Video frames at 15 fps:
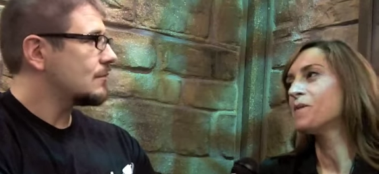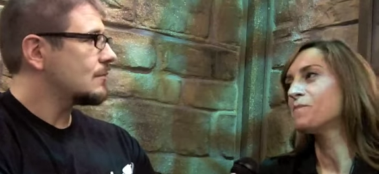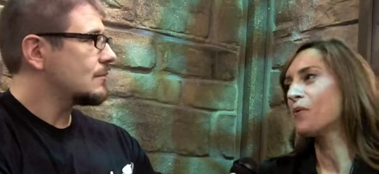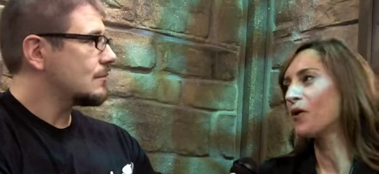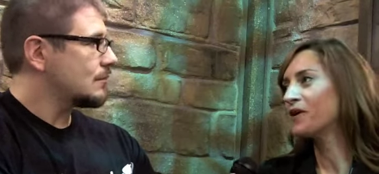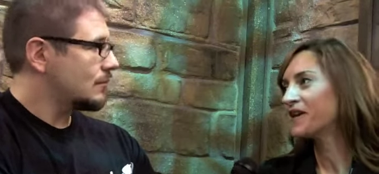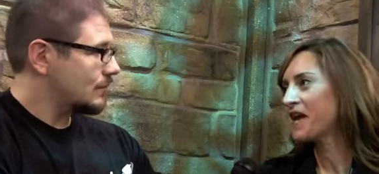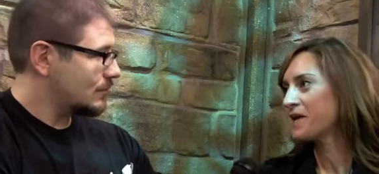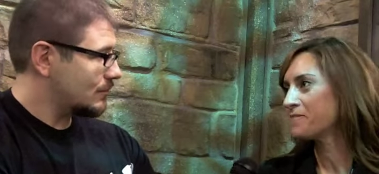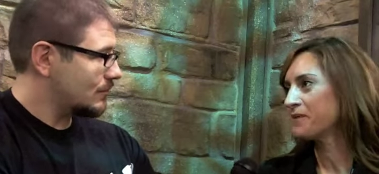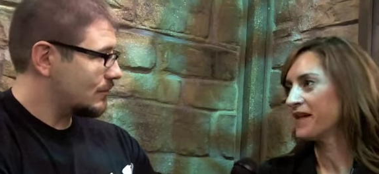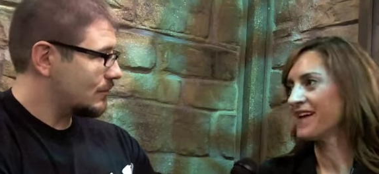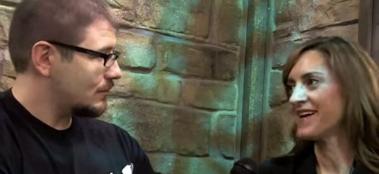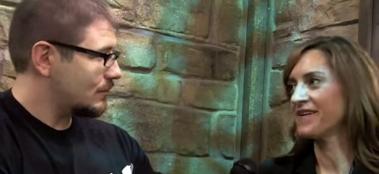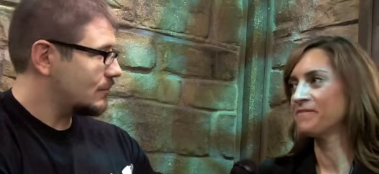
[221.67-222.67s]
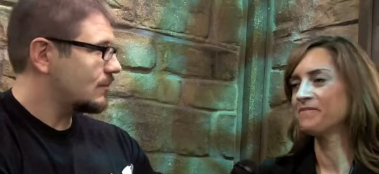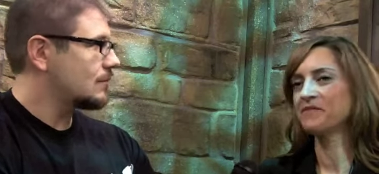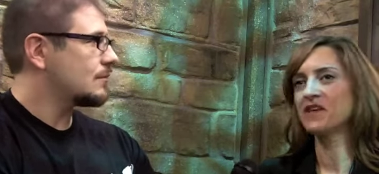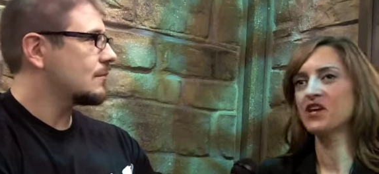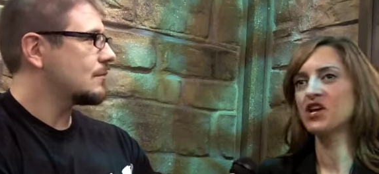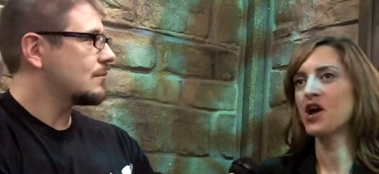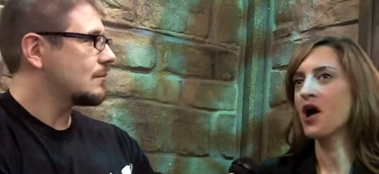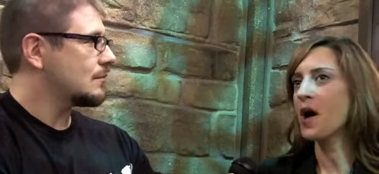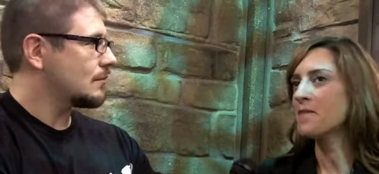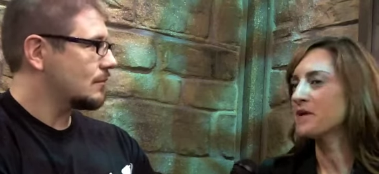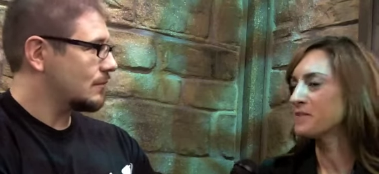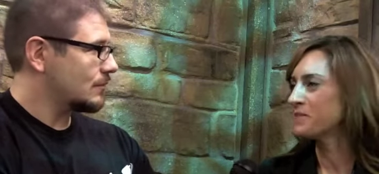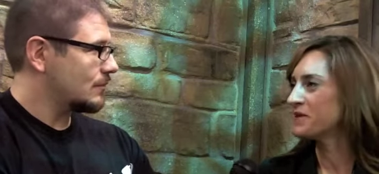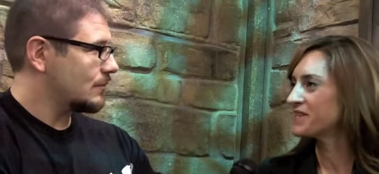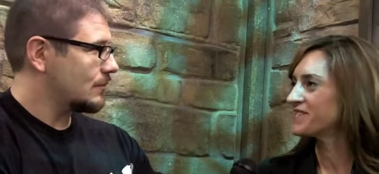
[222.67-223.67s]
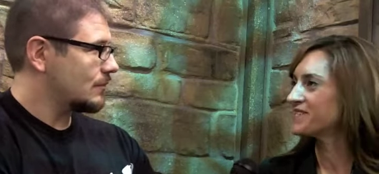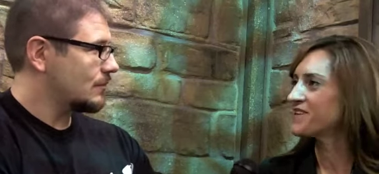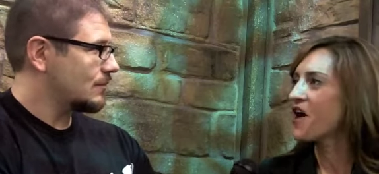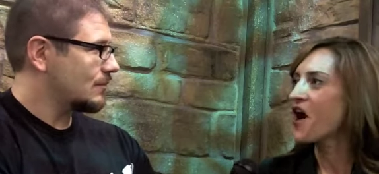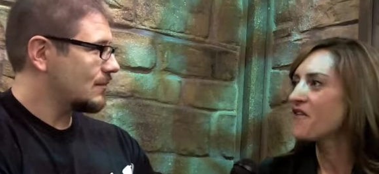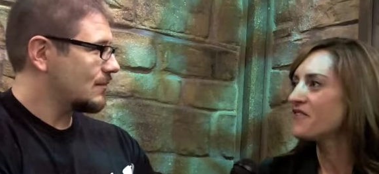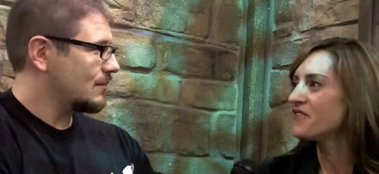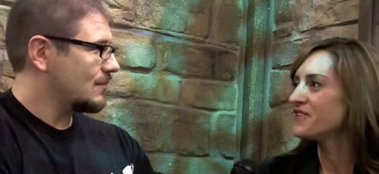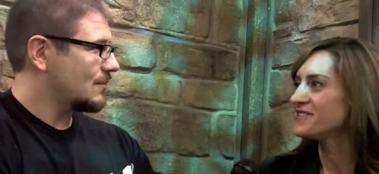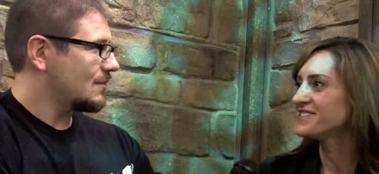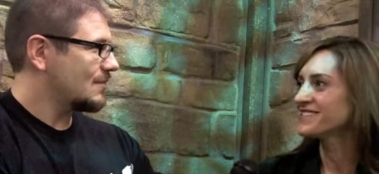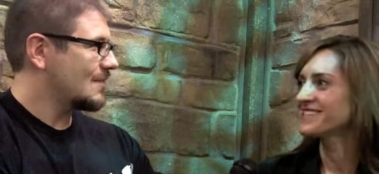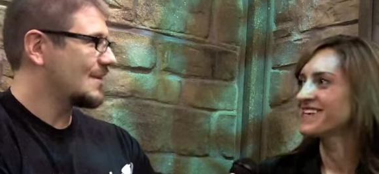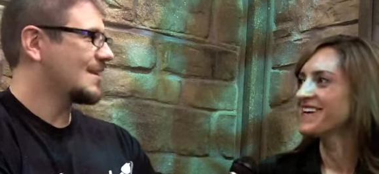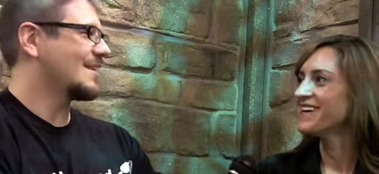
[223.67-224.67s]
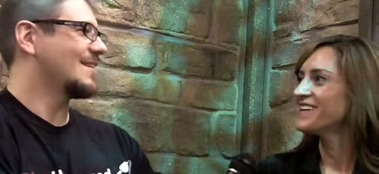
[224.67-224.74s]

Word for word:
Speaker 1: board gameplay, comic books, novels,